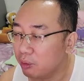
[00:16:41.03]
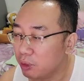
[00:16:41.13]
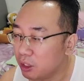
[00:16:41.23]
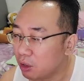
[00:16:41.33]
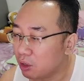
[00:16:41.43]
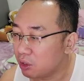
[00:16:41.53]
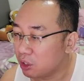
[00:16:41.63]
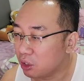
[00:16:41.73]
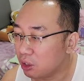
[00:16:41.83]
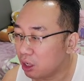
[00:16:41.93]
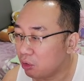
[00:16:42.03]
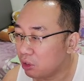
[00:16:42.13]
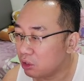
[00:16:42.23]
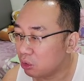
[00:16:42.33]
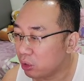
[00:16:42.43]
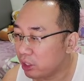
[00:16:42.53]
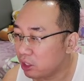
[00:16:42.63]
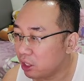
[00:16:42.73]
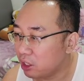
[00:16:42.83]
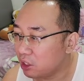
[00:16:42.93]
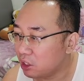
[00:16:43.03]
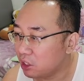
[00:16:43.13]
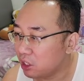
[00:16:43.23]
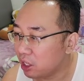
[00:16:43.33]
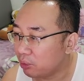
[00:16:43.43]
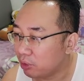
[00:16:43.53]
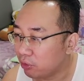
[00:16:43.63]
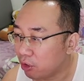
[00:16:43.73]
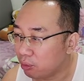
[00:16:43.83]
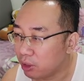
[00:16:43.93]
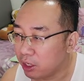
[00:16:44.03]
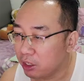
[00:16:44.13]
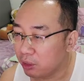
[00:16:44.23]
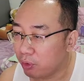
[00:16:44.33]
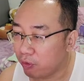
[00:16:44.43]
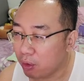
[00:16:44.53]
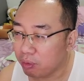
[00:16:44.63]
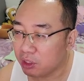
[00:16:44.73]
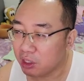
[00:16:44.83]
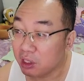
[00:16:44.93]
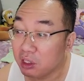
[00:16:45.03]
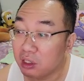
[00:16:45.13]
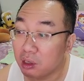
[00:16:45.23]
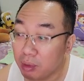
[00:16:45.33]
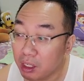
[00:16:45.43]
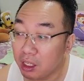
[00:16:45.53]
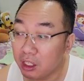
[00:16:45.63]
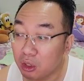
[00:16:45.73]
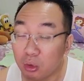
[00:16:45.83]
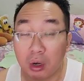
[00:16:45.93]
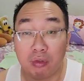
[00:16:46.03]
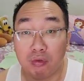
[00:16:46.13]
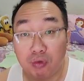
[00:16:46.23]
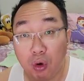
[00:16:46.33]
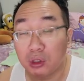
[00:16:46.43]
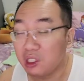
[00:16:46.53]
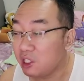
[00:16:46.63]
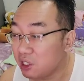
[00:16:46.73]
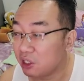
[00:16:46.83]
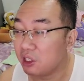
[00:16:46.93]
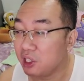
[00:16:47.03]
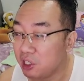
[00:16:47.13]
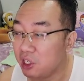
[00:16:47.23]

Because how does a 2080 Ti perform? It performs similarly to a 4060 Ti